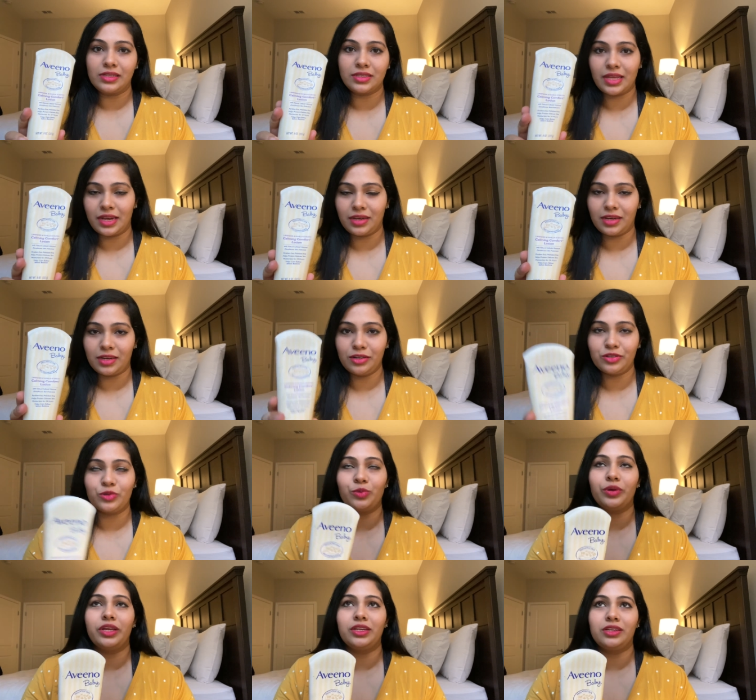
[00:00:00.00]
scented,
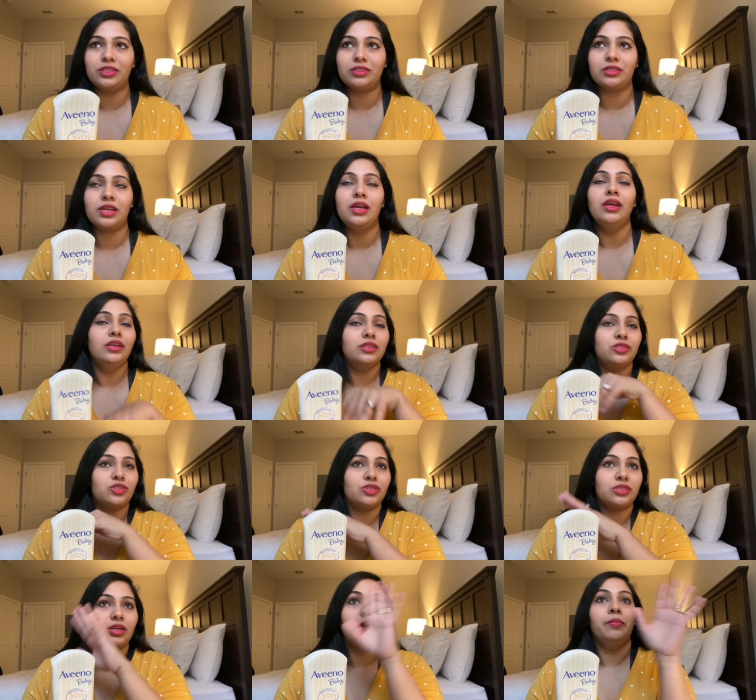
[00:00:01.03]
so it is
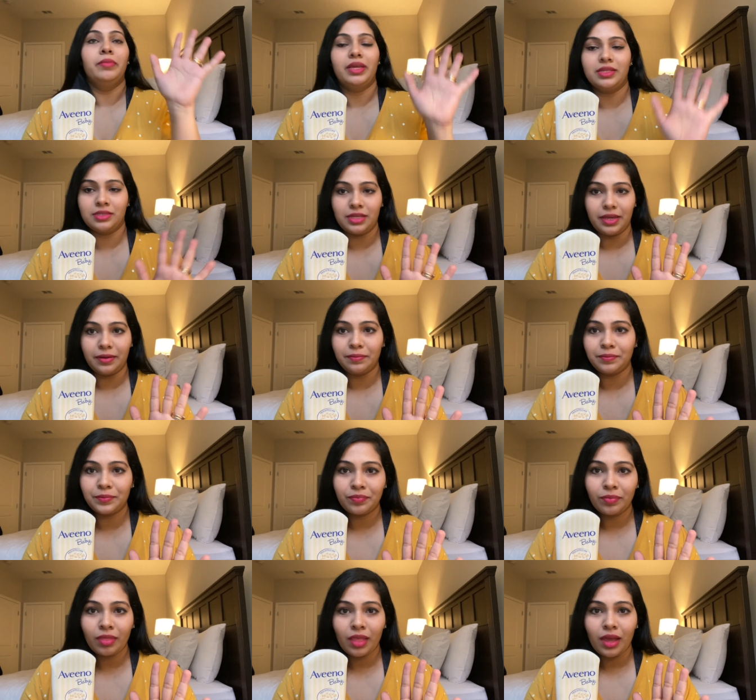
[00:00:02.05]
just amazing
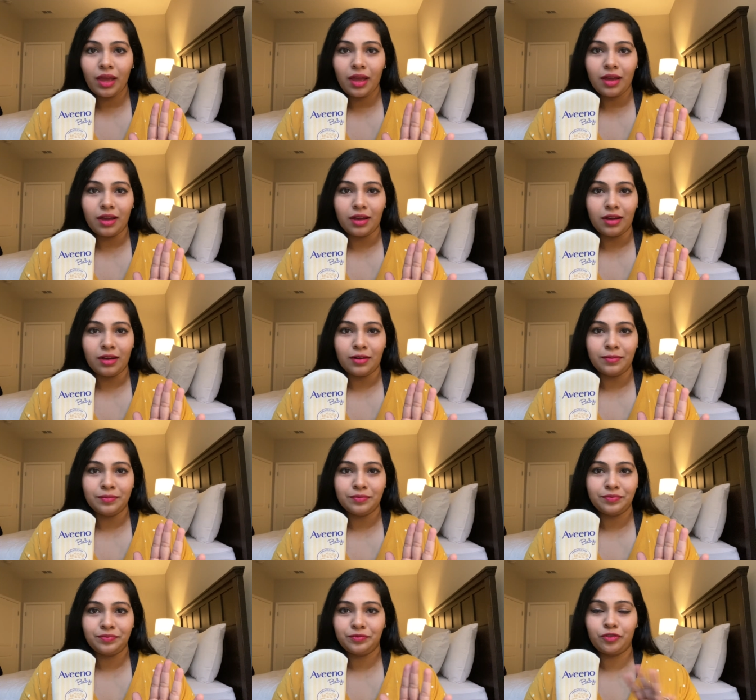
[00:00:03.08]

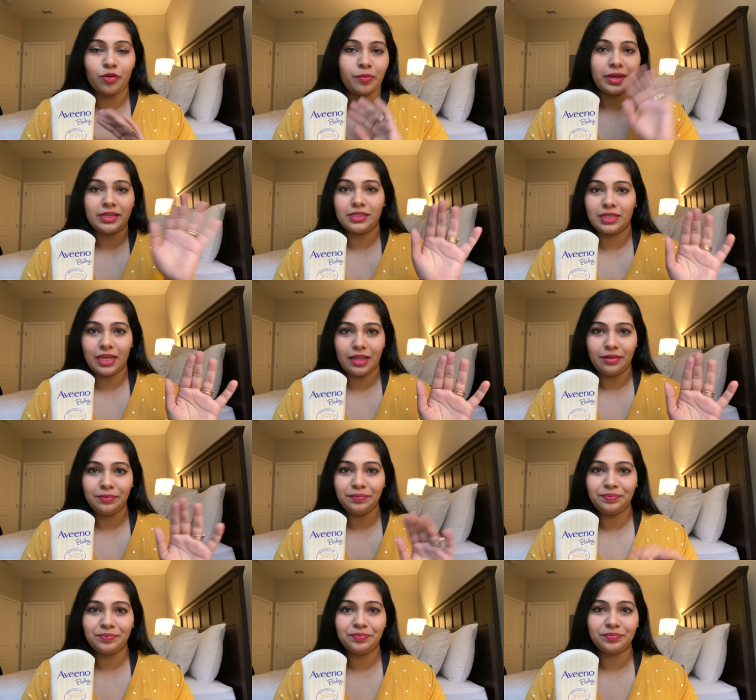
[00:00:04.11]
for my
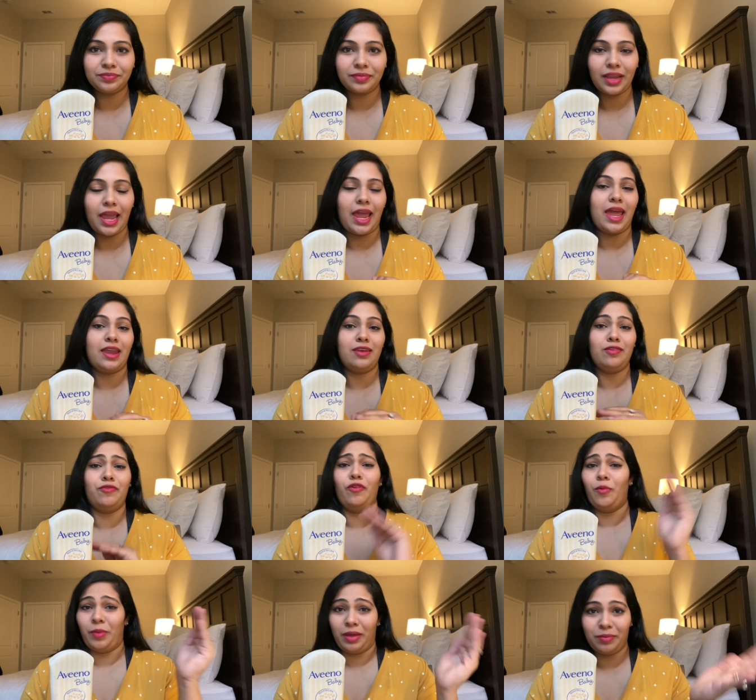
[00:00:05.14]
skin and
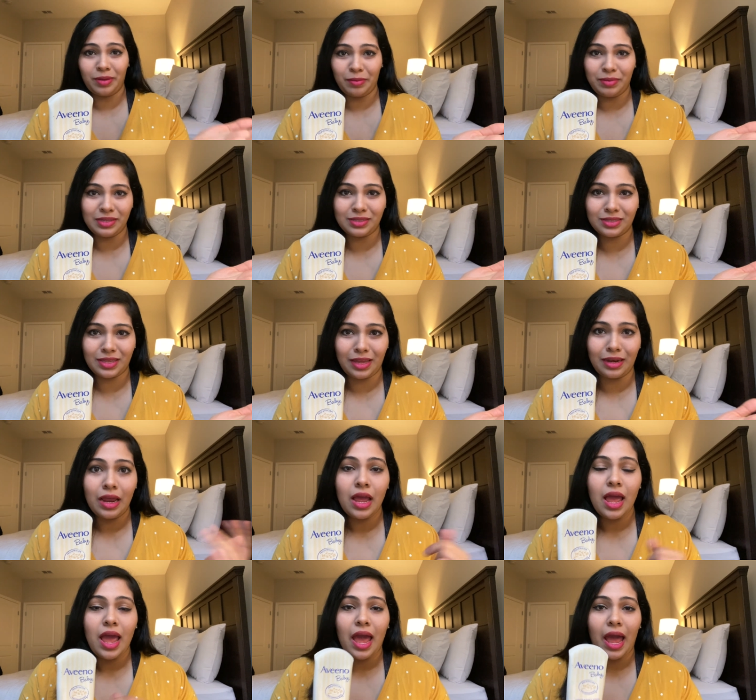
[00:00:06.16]
for my baby's skin.
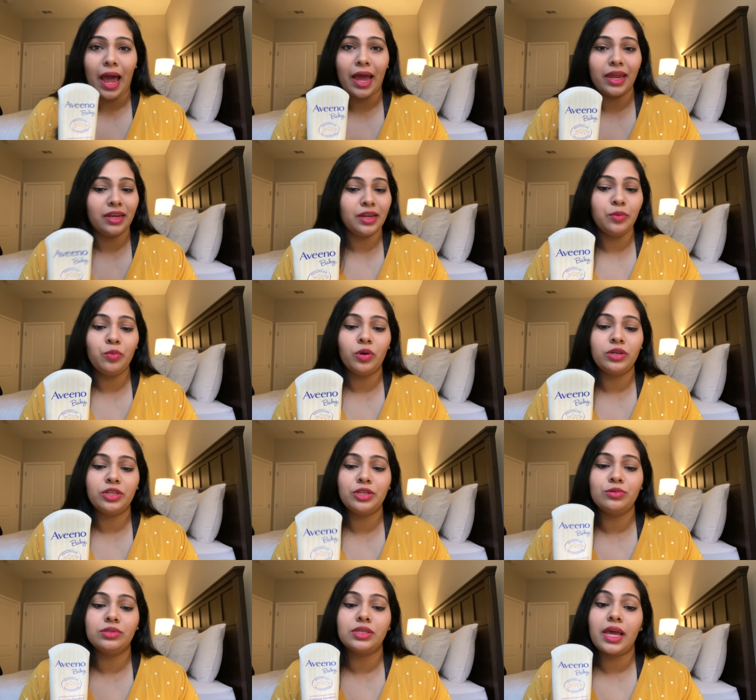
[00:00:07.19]
I didn't want to
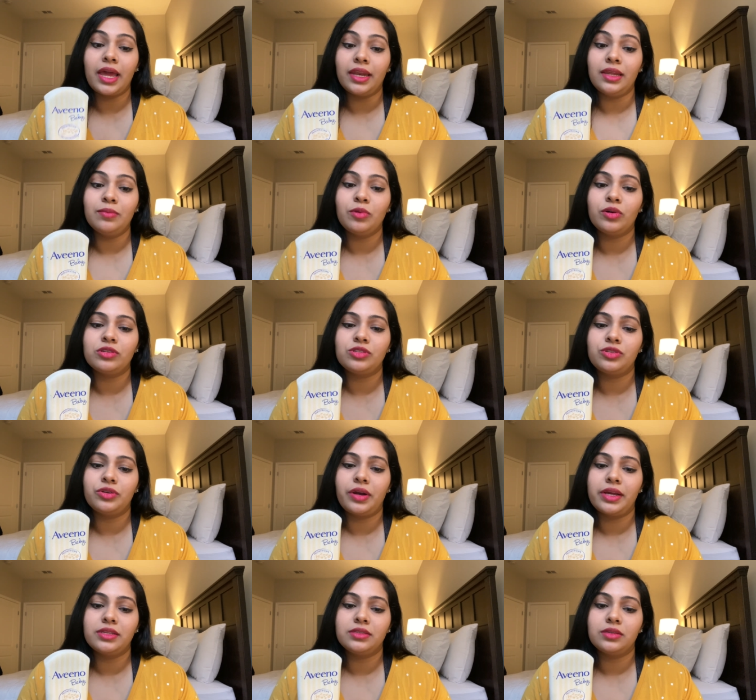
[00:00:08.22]
use any
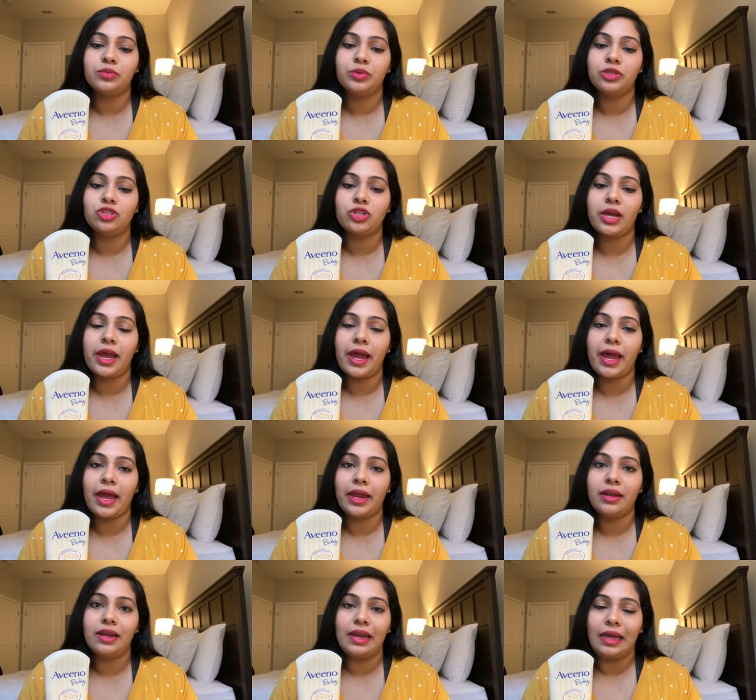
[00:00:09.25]
moisturizer which
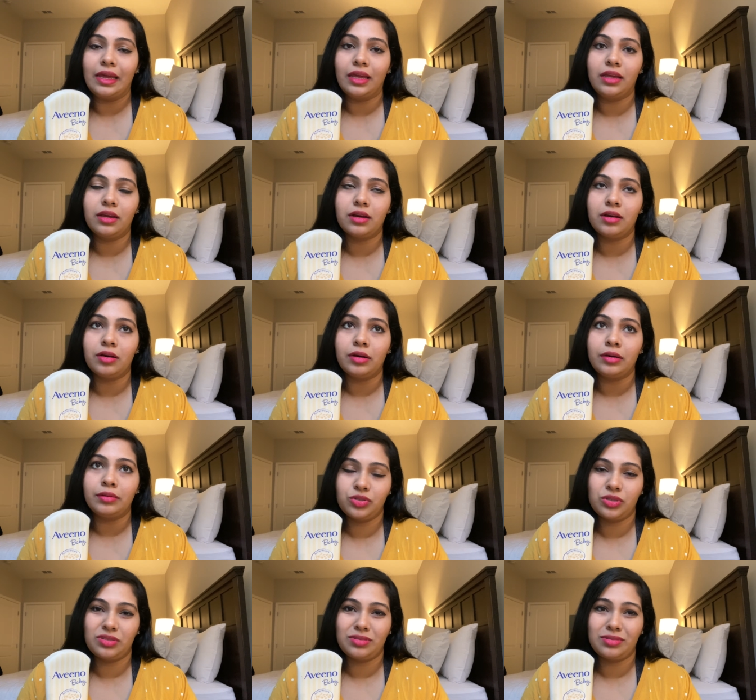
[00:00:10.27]
had like
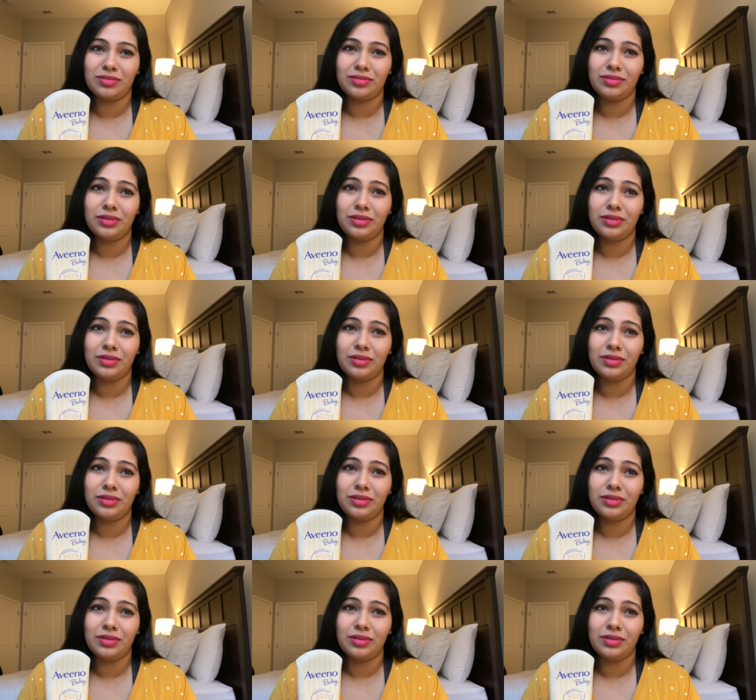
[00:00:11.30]
just